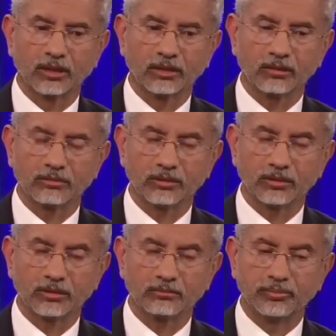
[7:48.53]
No,
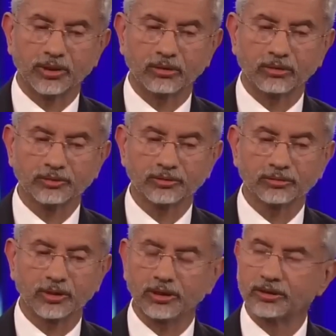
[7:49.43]
because
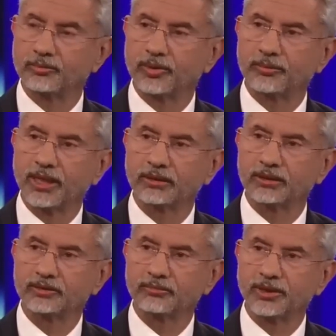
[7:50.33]
you are a diplomat
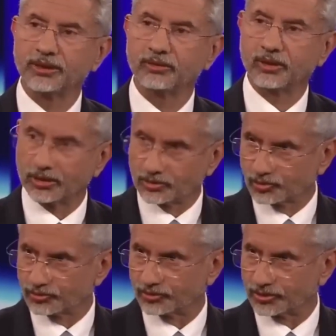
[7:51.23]
doesn't mean you're
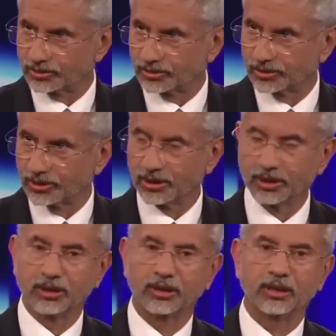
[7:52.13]
untruthful.
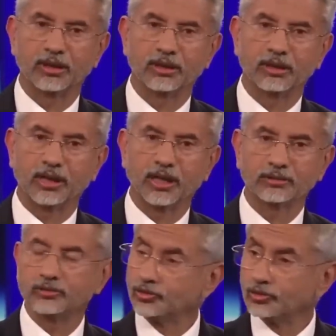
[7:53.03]
I
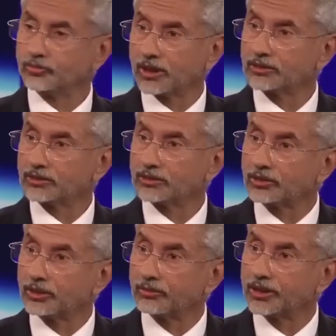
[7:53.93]
could use much
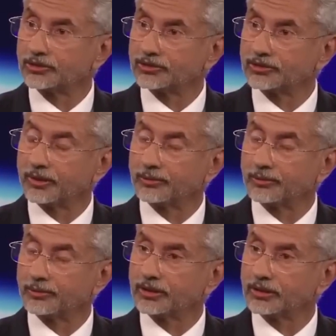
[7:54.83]
harsher words than
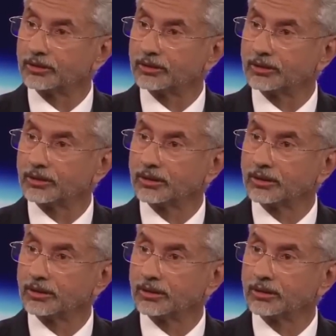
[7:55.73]
epicenter.
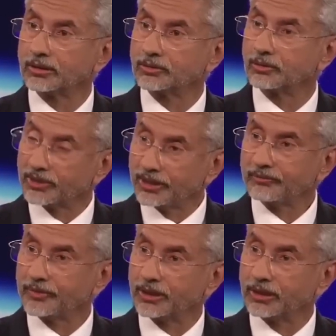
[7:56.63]
So
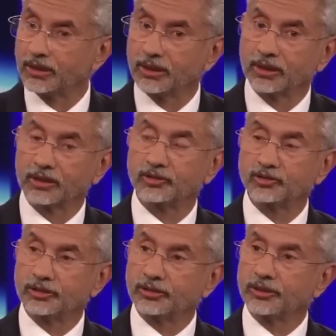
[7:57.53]
believe me,
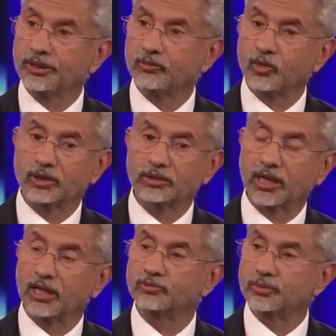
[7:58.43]
considering what
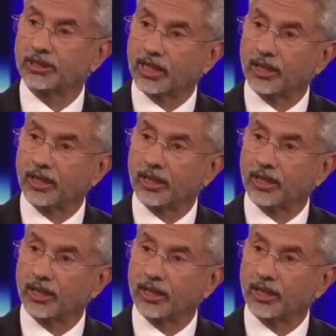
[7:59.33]
has been